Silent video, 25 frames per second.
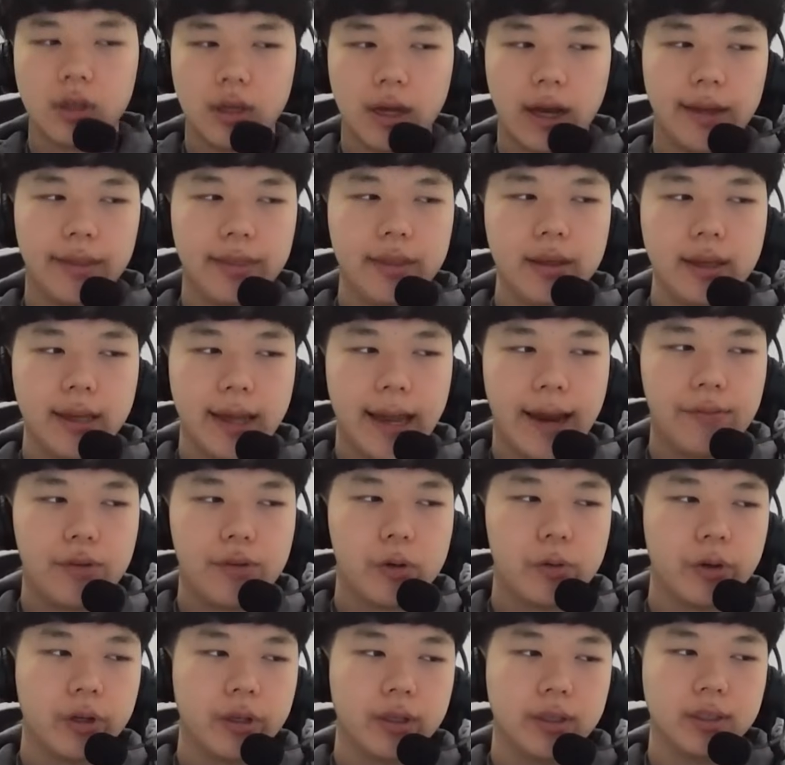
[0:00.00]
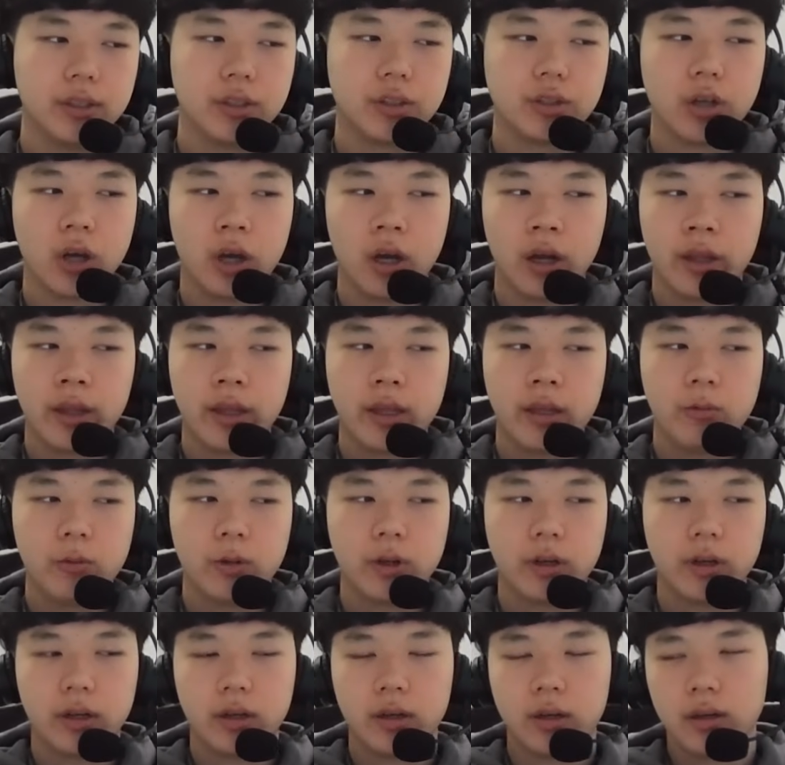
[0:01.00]
I think everyone is talking
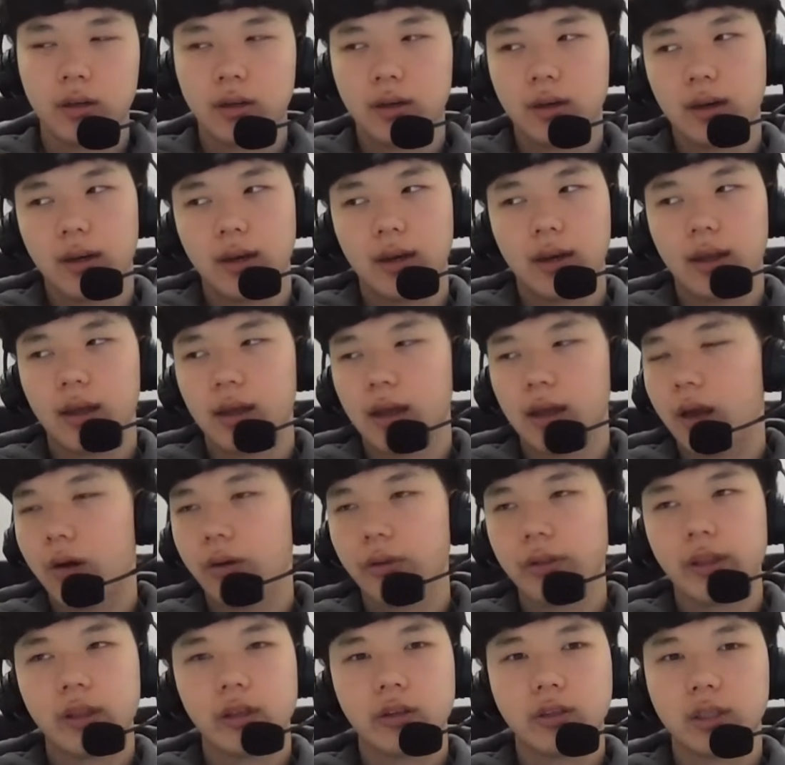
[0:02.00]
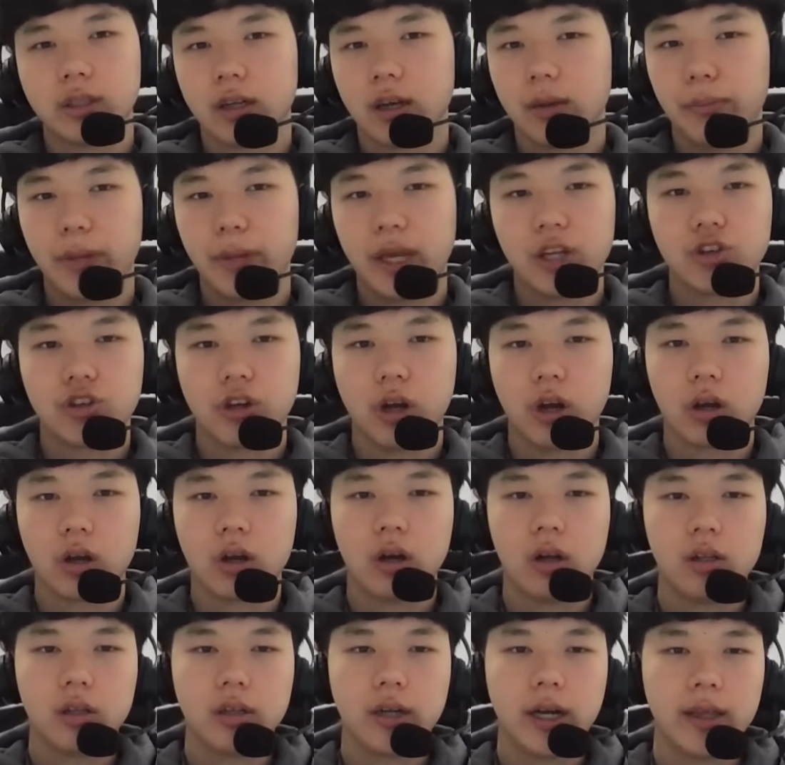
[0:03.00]
when I don't think there's like a main shot
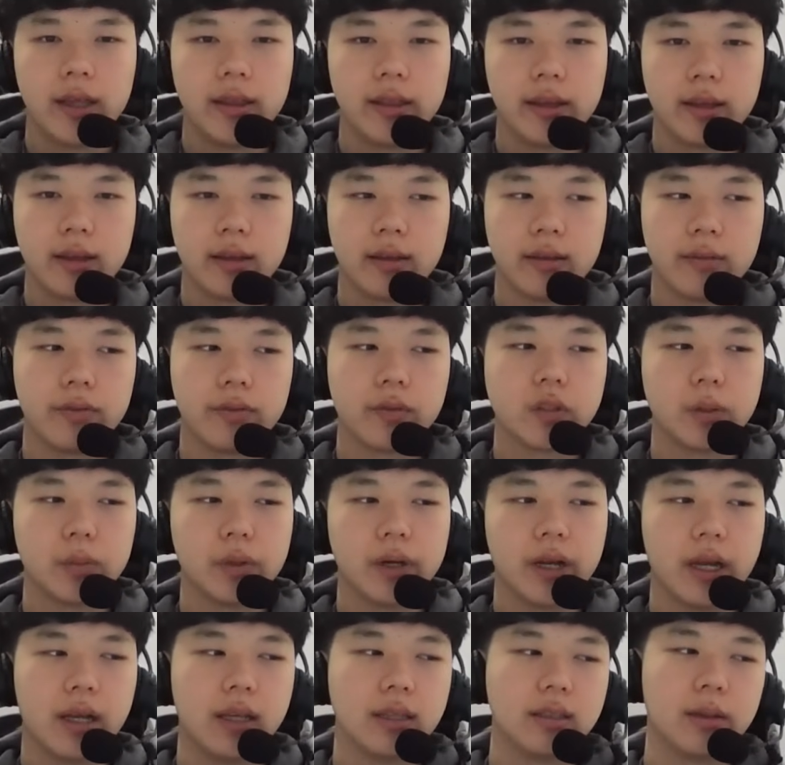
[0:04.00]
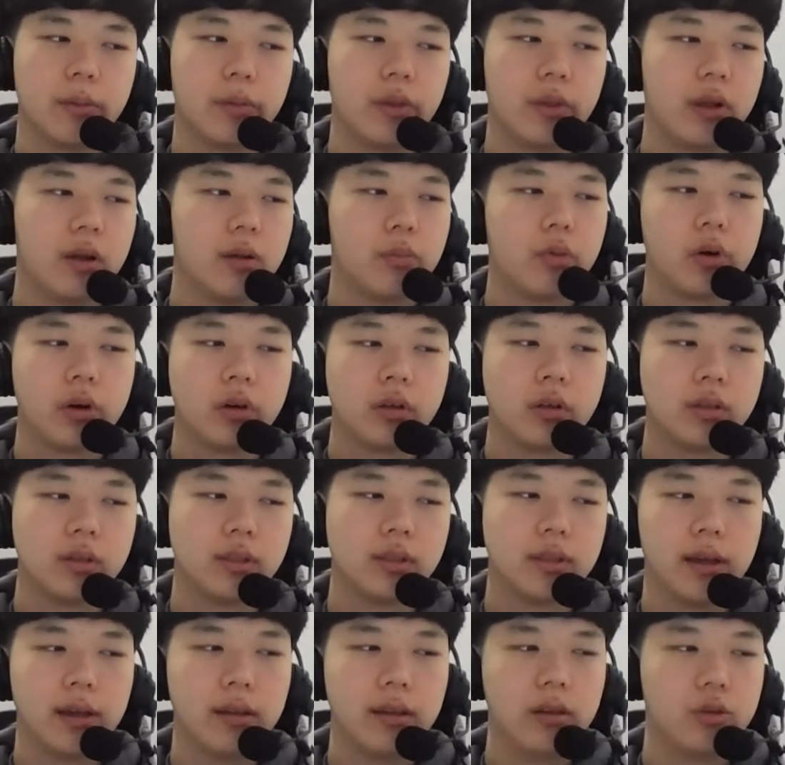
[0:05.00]
caller. I think if someone has something important to
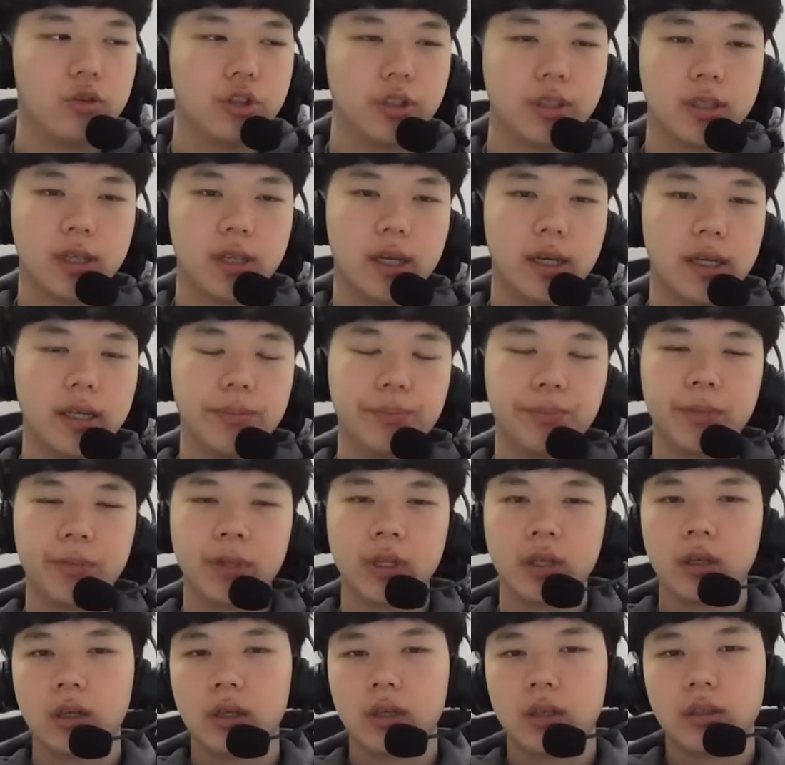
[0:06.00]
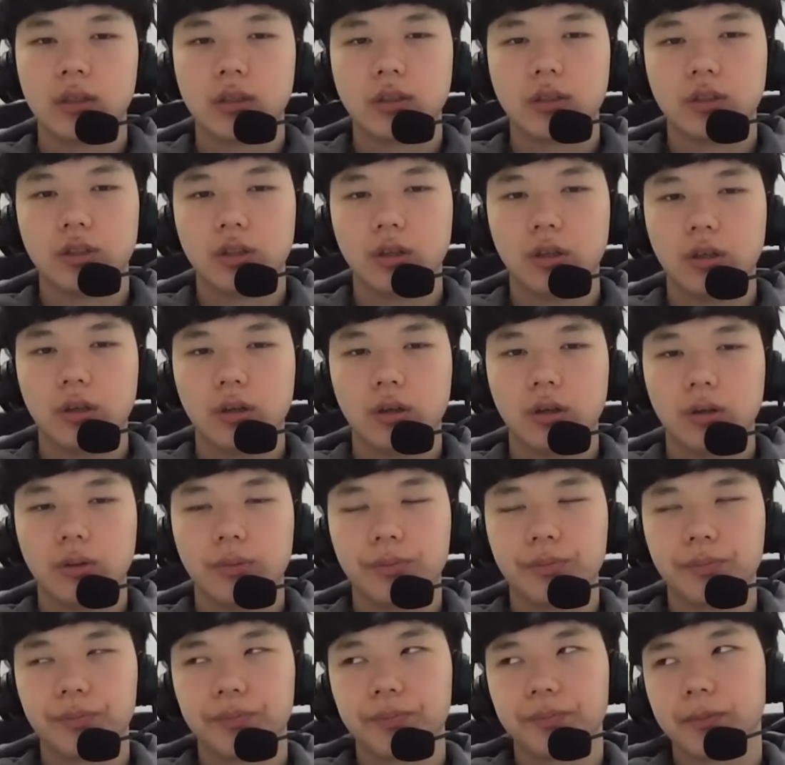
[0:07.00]
say, they'll just say it.
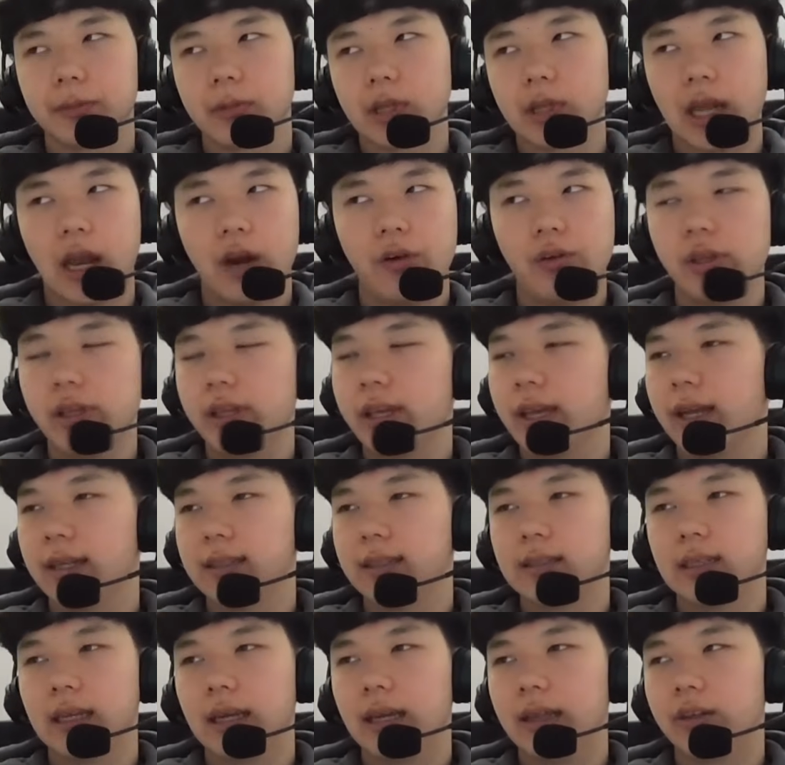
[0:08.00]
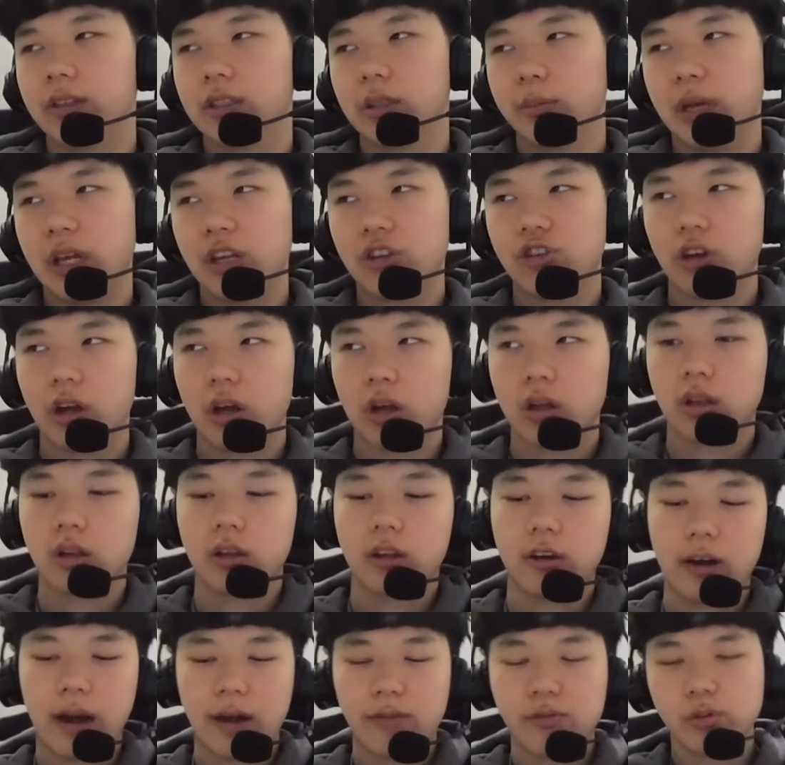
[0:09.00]
So I really can't say there's a main shot
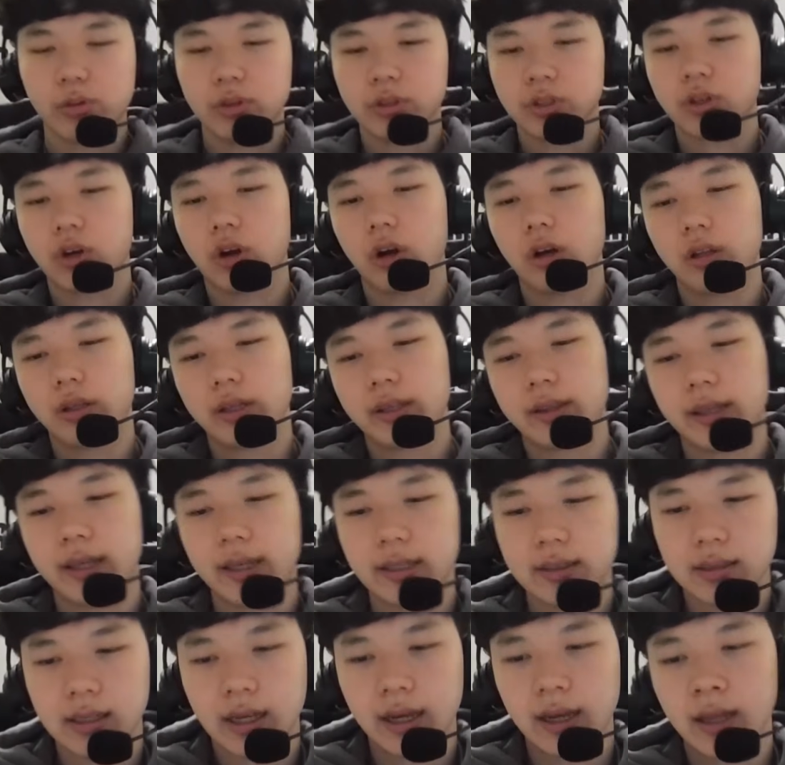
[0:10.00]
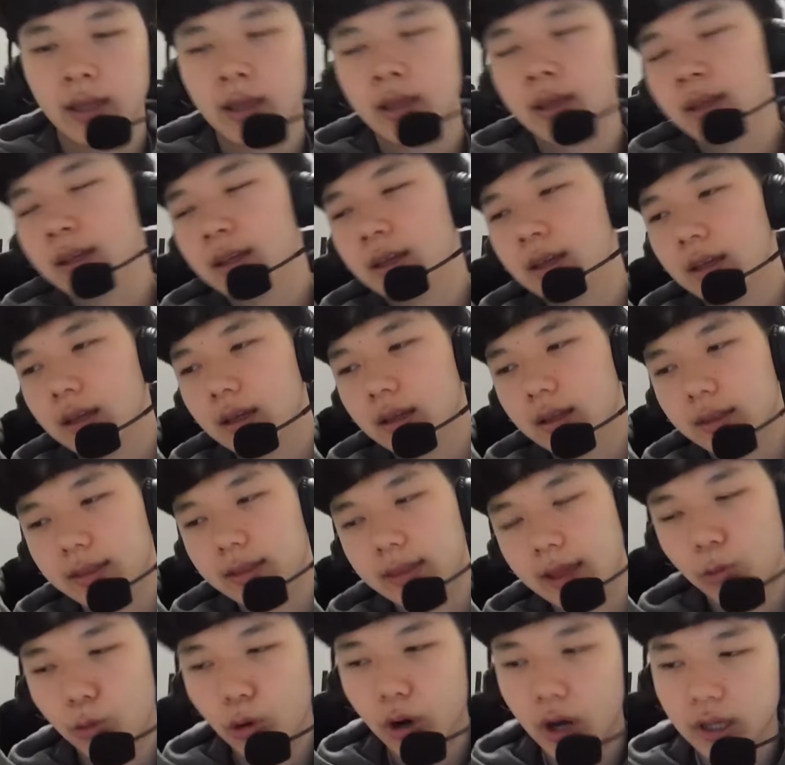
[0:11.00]
caller. Everyone's calling things that
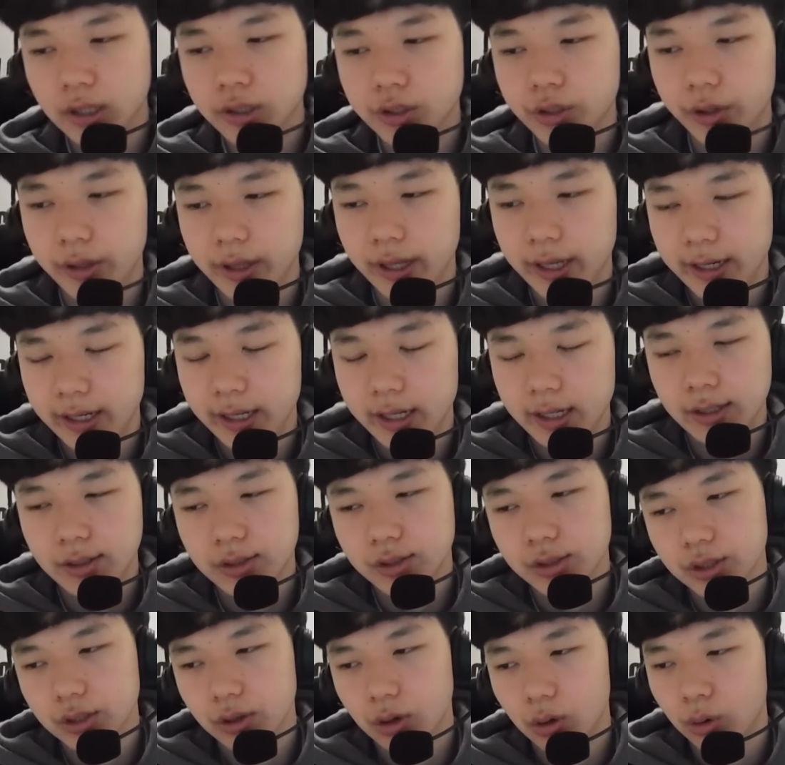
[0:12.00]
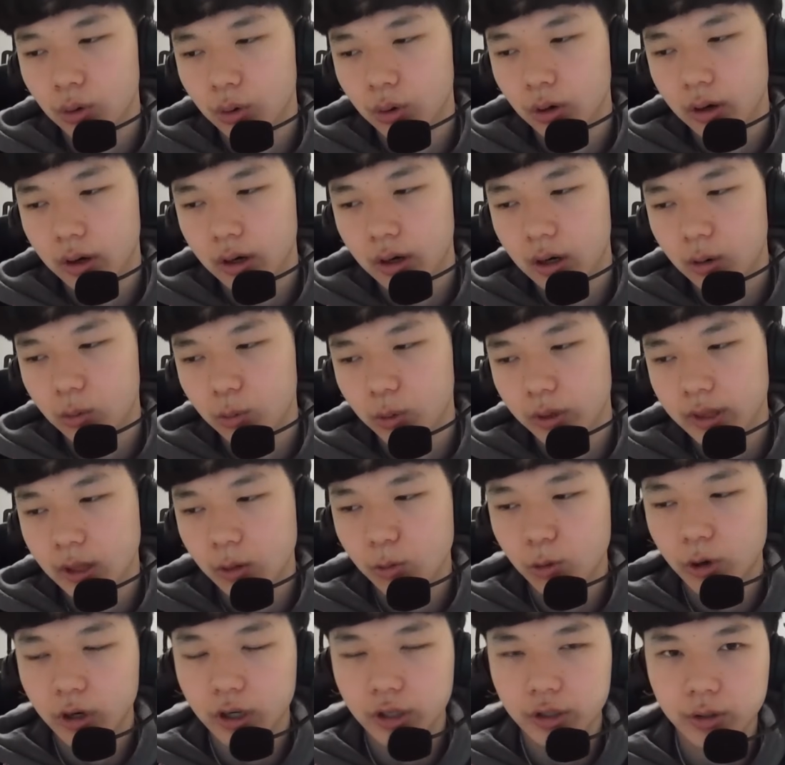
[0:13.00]
they want or they need or what they
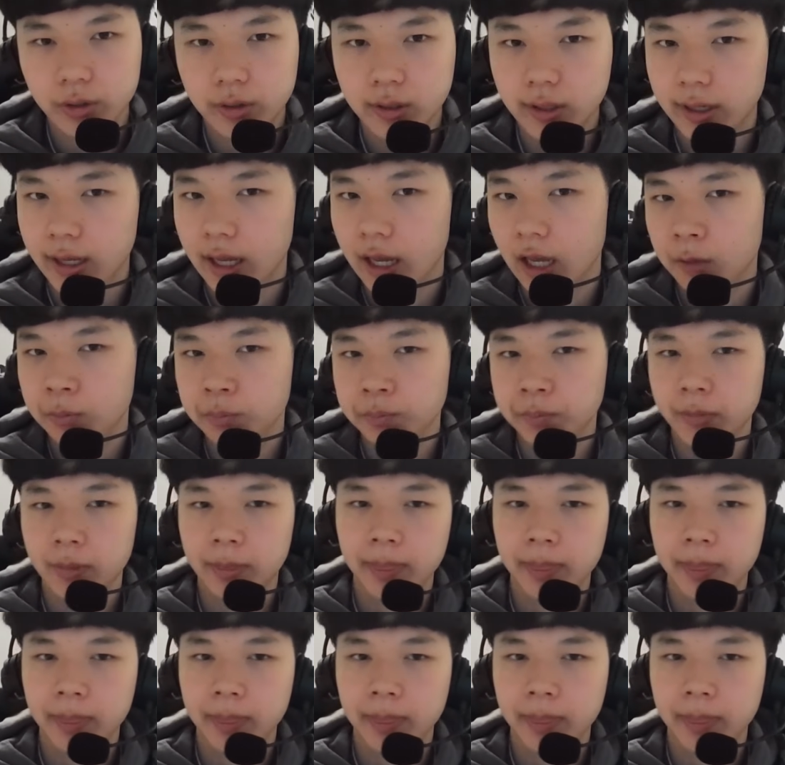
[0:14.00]
want to do in the game.